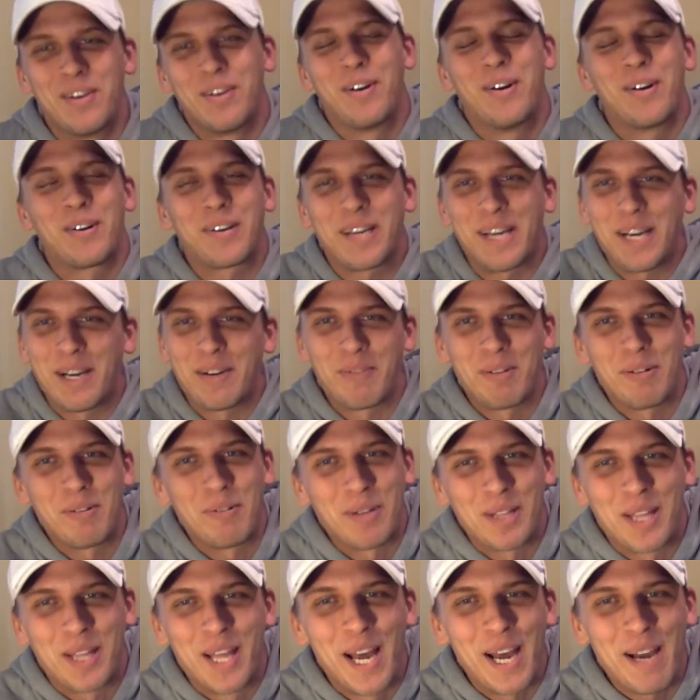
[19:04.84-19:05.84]
Okay, well,
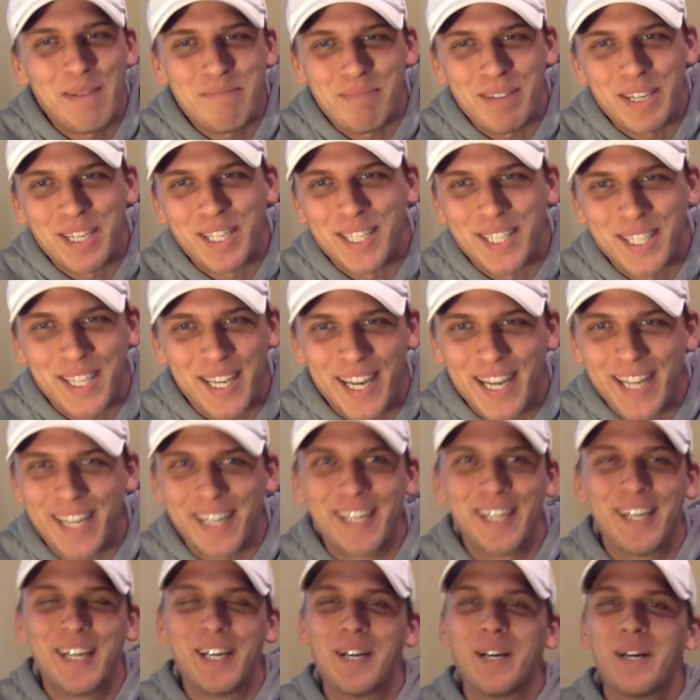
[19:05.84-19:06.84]
with that being said,
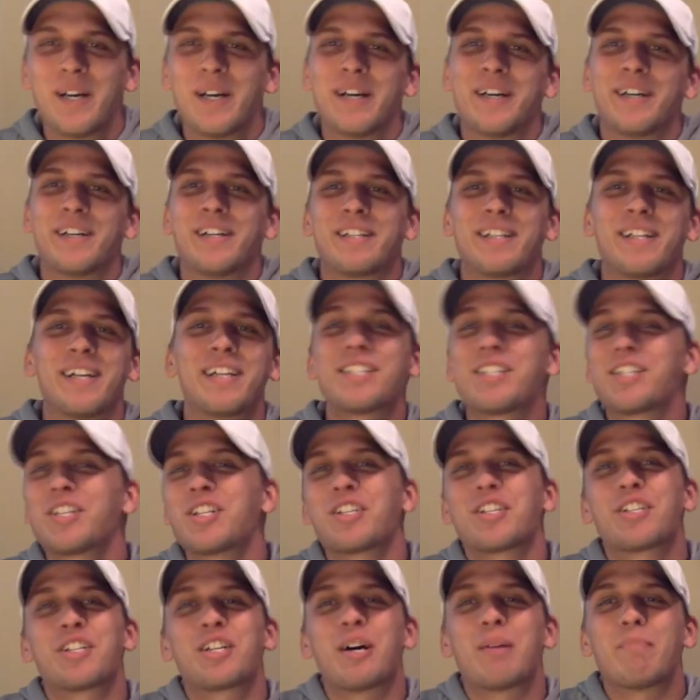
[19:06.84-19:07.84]
let's
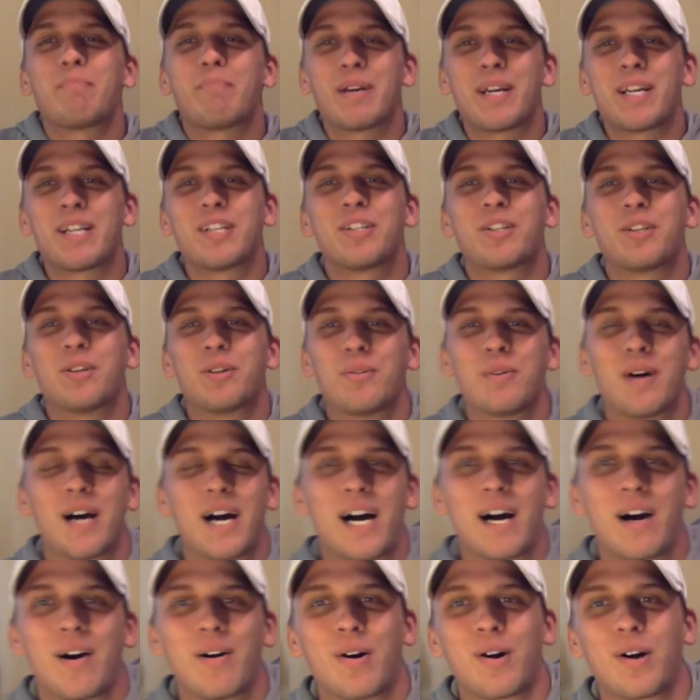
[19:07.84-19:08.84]
just jump into
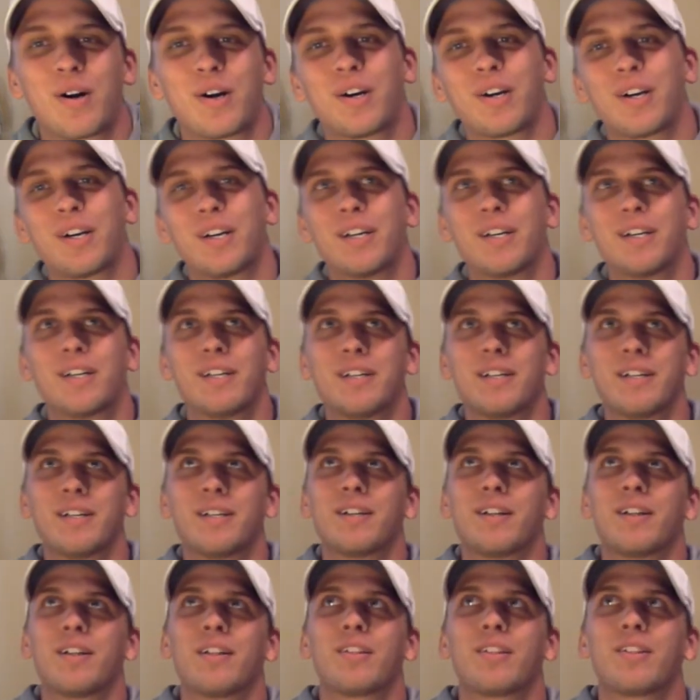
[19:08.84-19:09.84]
our
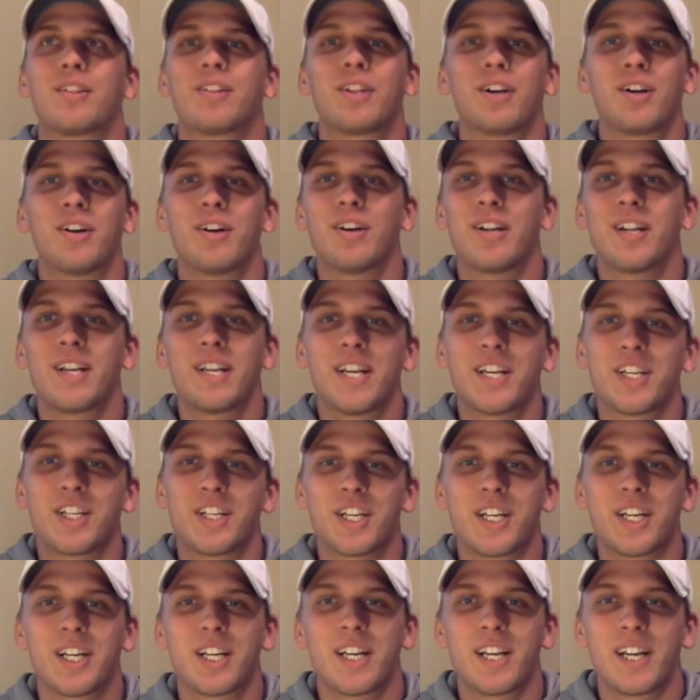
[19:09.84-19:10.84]
3rd
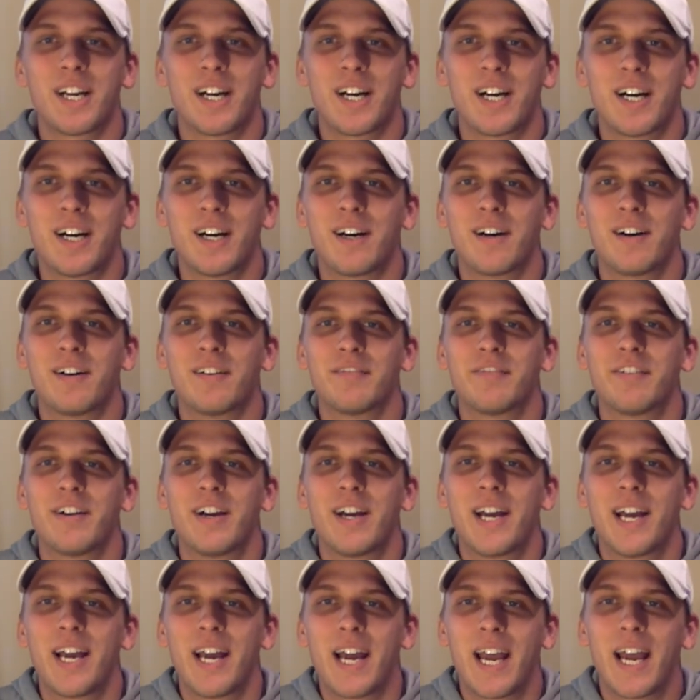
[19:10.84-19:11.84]
edition of
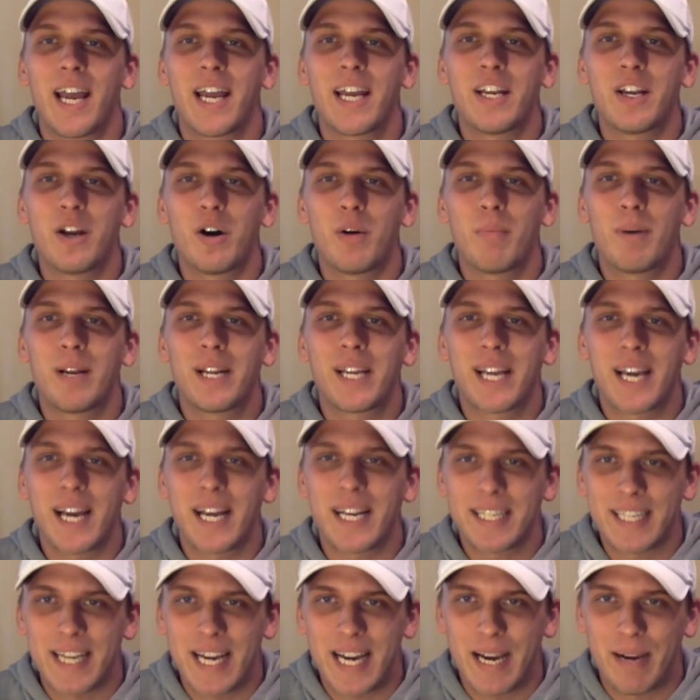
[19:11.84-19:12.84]
Ain't Nobody
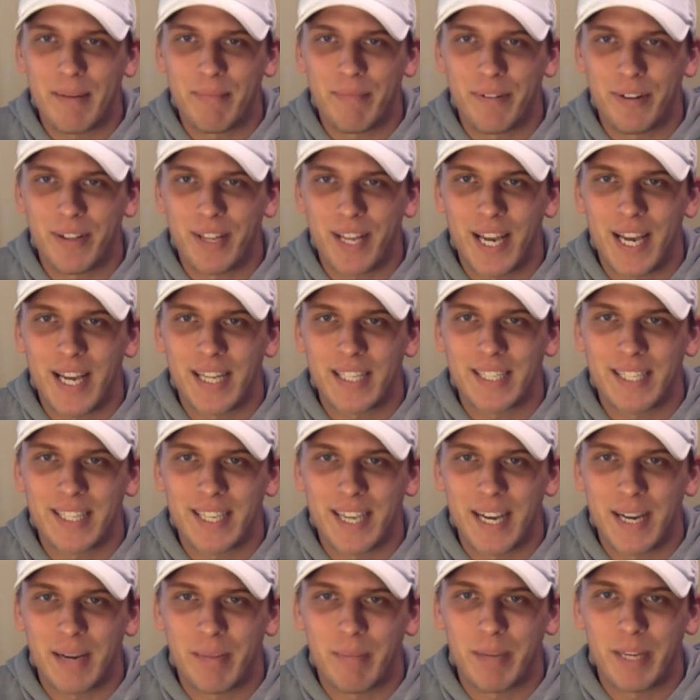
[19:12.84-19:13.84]
Got Time for That
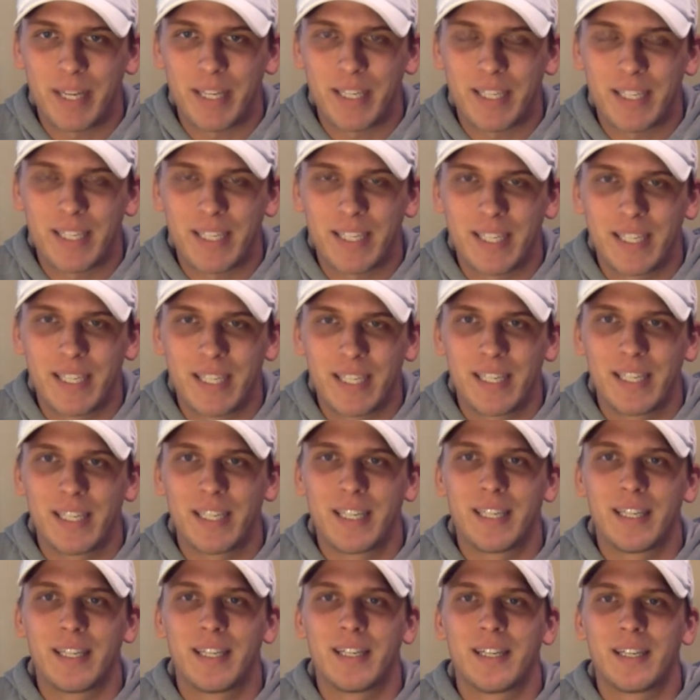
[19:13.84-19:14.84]
segment.
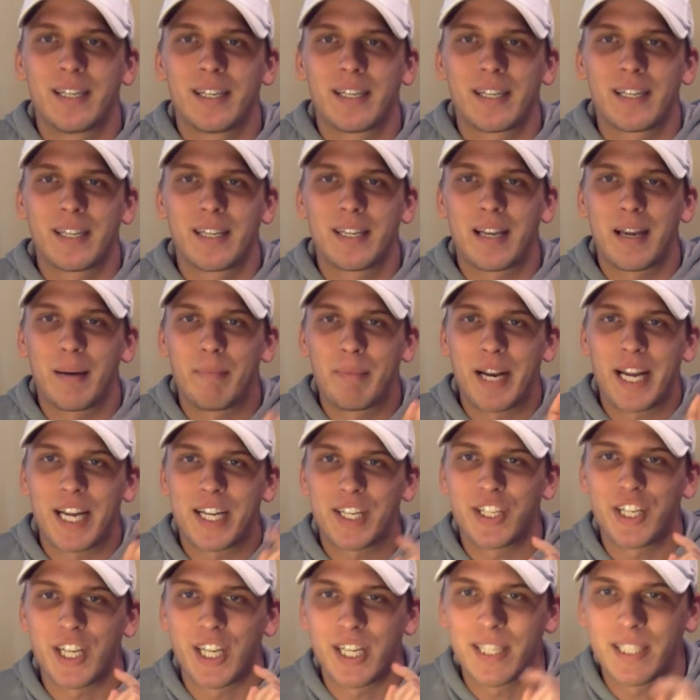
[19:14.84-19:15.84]
Coming
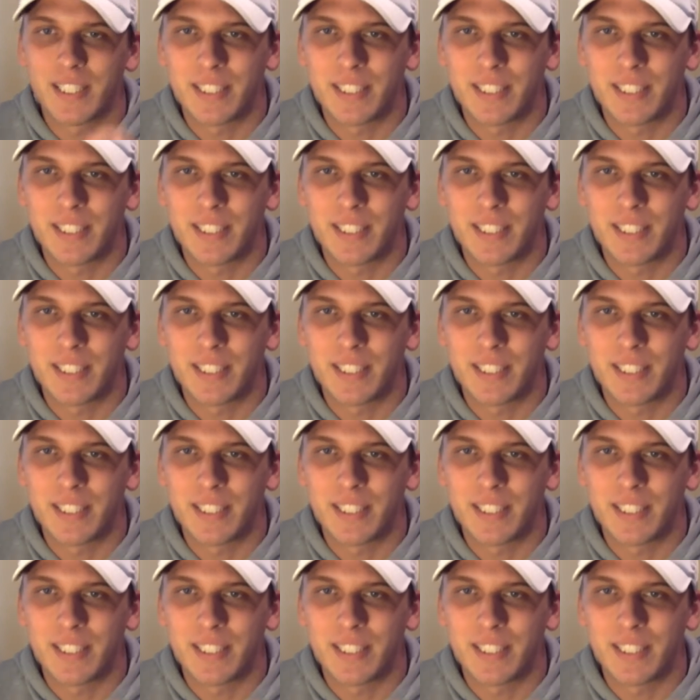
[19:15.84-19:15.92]
at you.